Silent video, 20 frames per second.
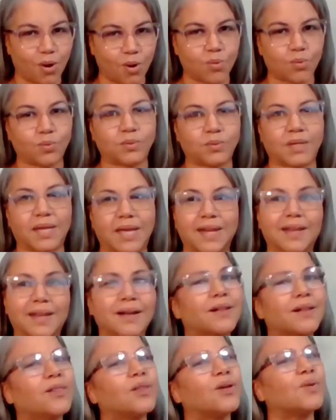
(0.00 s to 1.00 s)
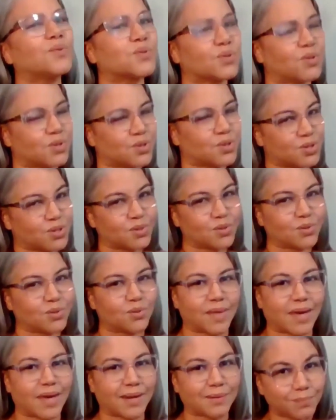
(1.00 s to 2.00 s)
own getting closer
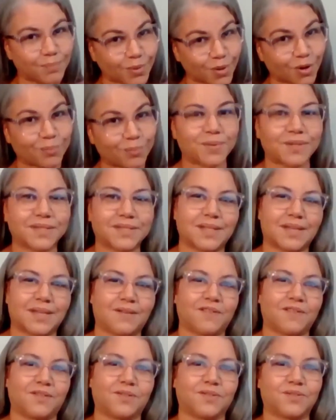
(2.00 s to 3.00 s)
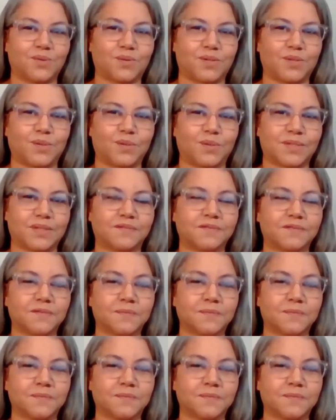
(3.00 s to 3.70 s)
to that purpose that feels so elusive.